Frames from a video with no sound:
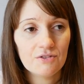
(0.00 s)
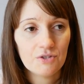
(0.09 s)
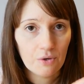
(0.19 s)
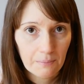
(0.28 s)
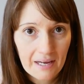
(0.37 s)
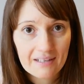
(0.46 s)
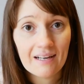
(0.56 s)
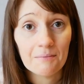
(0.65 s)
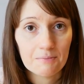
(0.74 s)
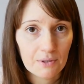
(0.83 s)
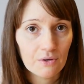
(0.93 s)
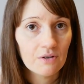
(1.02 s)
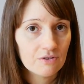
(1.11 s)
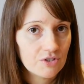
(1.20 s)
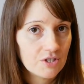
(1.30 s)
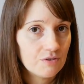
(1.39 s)
two pen names
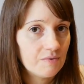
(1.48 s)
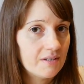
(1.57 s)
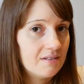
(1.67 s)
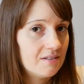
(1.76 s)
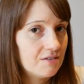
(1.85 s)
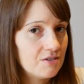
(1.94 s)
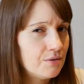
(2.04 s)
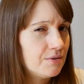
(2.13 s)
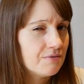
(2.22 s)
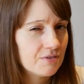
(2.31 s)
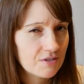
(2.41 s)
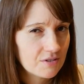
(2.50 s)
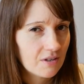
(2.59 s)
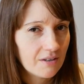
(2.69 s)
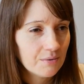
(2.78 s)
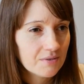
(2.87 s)
because she's written in two different
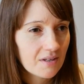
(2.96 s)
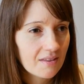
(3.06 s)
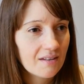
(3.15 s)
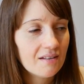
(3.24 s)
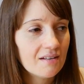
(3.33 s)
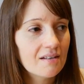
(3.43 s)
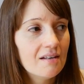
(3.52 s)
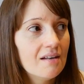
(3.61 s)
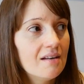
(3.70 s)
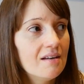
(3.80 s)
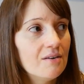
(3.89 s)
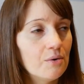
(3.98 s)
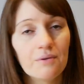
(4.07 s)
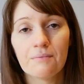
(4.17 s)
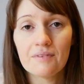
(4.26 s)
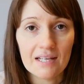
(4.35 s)
styles, I think.
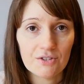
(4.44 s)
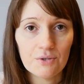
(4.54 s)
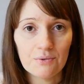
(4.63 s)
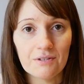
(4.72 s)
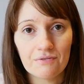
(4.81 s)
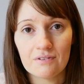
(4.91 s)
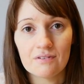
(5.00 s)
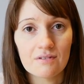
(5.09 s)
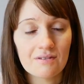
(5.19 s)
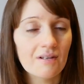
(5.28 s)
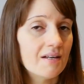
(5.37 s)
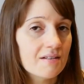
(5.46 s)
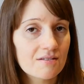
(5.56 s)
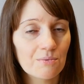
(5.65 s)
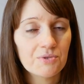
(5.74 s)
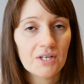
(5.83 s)
Or they're two different, like,
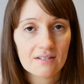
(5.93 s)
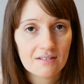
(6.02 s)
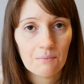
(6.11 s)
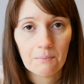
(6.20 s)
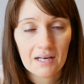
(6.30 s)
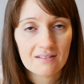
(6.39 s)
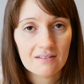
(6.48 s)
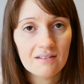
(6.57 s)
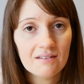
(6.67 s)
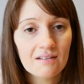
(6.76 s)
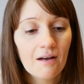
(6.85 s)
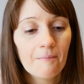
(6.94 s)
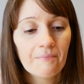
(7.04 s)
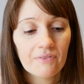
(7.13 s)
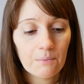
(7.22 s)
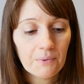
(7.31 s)
subjecty matters.
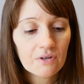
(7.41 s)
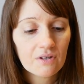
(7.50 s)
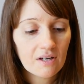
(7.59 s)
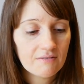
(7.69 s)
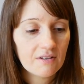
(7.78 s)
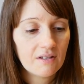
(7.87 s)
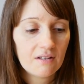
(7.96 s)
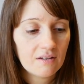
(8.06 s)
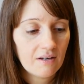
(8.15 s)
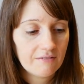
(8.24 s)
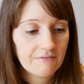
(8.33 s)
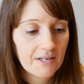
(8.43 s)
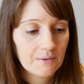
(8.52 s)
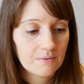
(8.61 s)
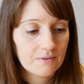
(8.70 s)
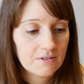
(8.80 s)
The book cover that I
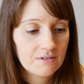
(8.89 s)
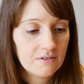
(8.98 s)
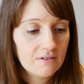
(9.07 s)
found